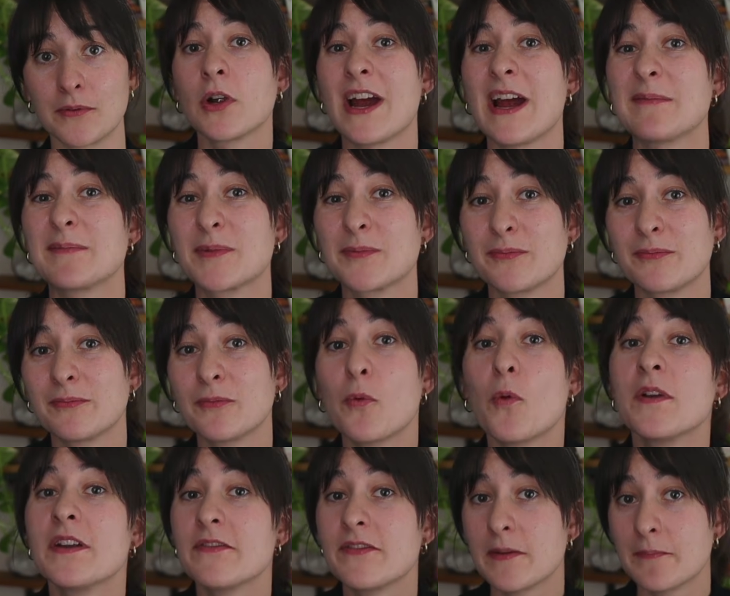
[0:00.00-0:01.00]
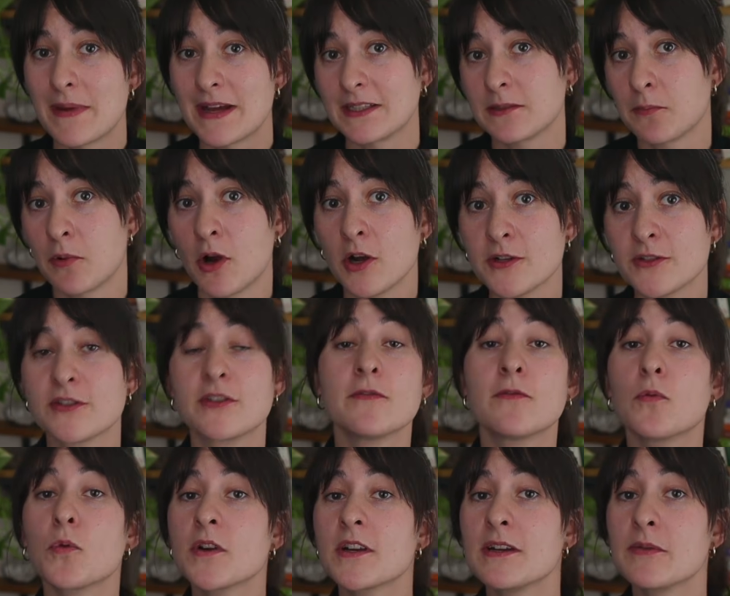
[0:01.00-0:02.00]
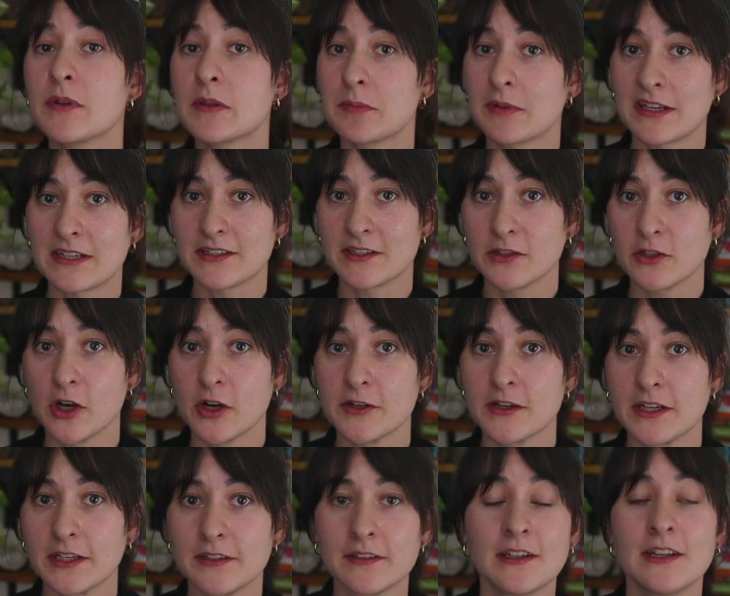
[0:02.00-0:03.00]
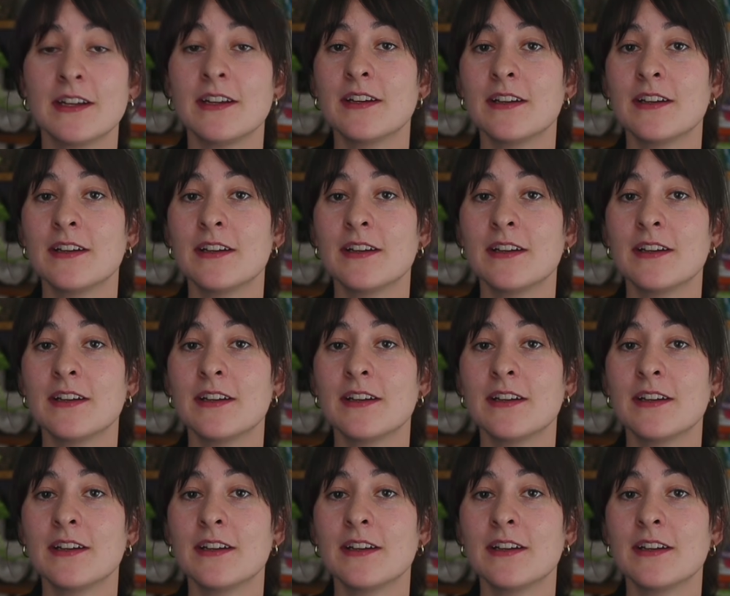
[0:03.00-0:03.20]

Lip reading: Perhaps one of the best parts of working with plants and gardening